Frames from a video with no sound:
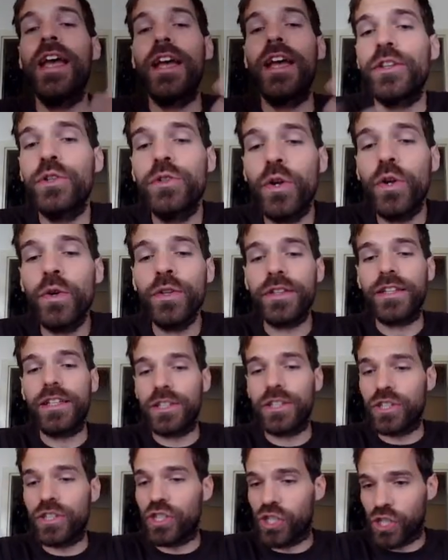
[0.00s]
you don't
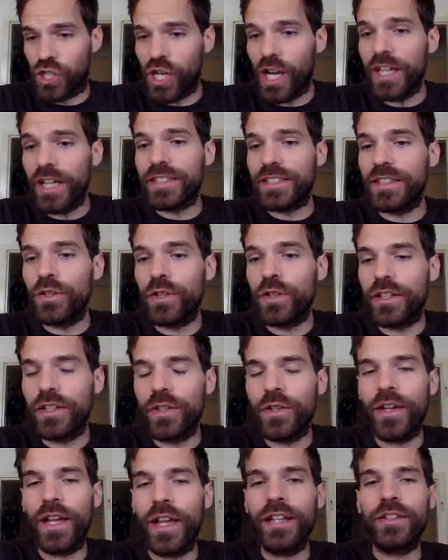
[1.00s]
just you, you
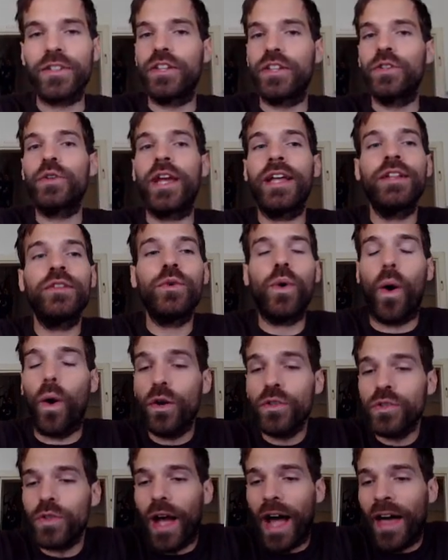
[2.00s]
can you can do
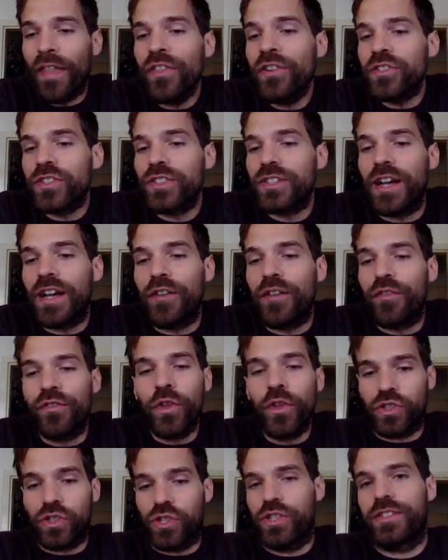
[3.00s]
also other stuff
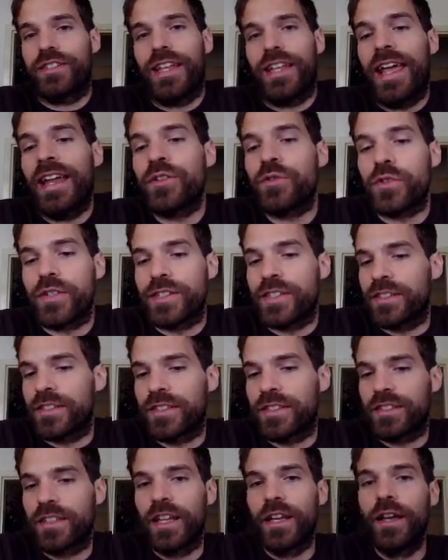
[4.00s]
not just
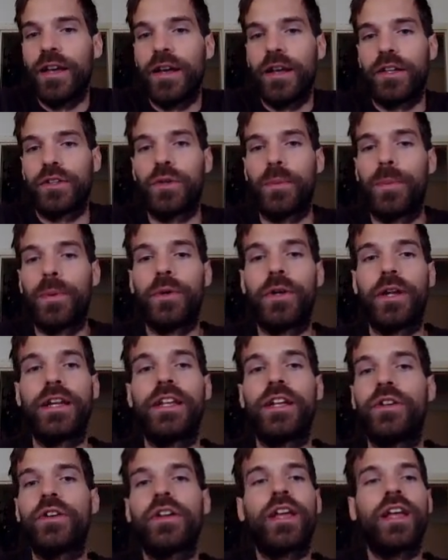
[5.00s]
addresses to put in
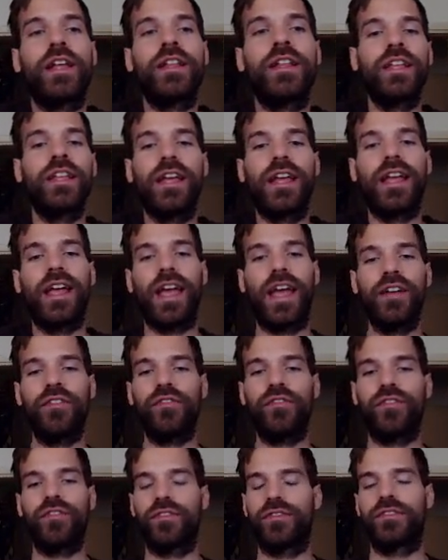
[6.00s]
here you can have
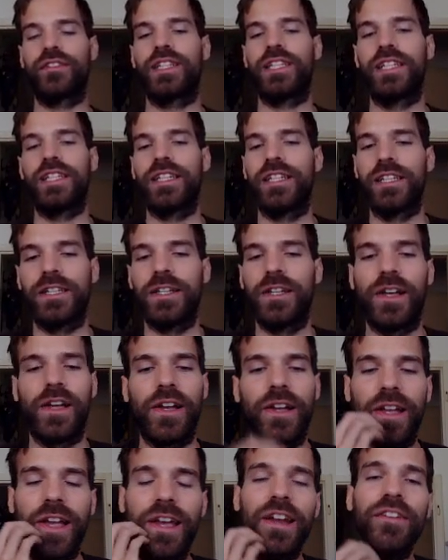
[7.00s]

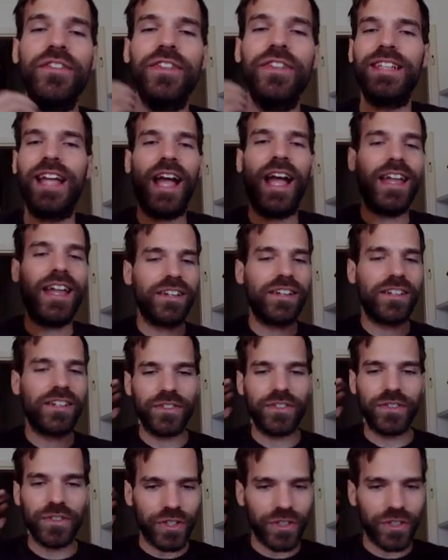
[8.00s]
can have entire